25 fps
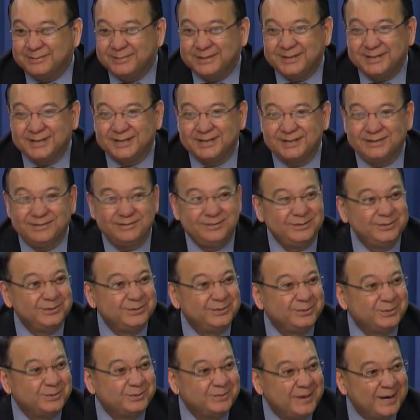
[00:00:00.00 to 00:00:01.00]
as the
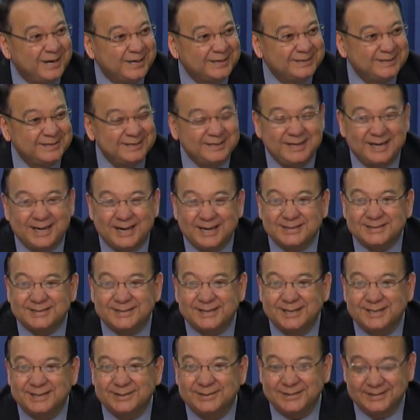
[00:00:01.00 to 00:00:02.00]
fourth company under the
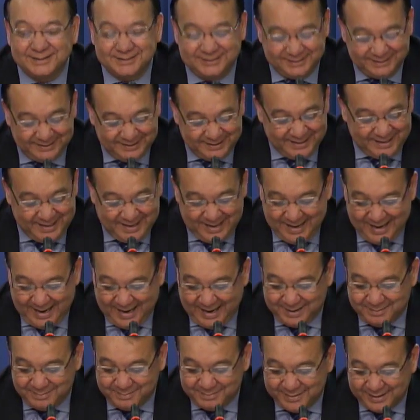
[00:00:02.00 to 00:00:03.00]
Trinidad
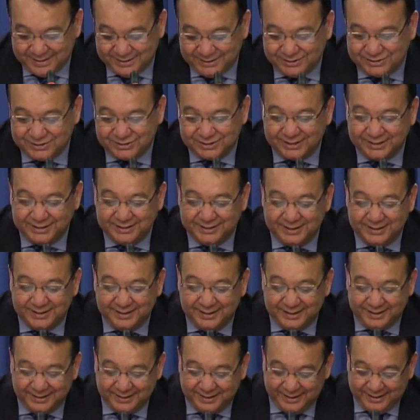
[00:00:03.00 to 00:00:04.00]
Petroleum Holding Company
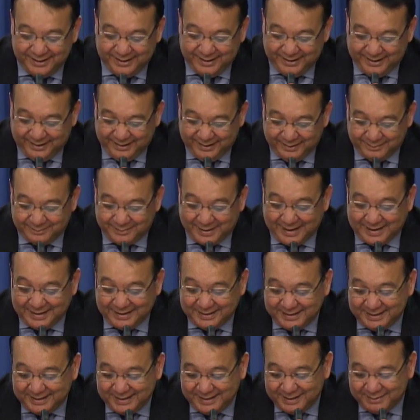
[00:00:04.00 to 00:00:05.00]
Limited. The
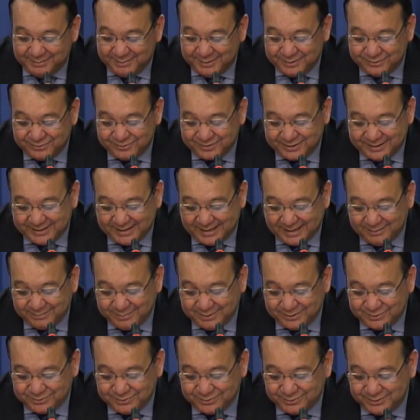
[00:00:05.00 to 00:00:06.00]
holding company
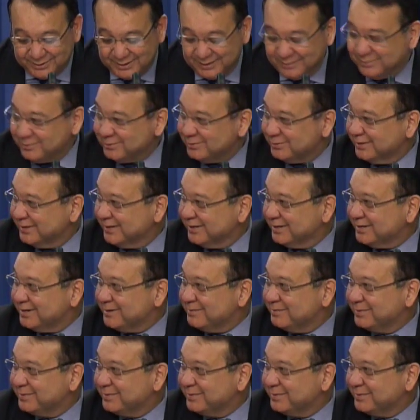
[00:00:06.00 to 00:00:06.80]
replaces Petrotrin.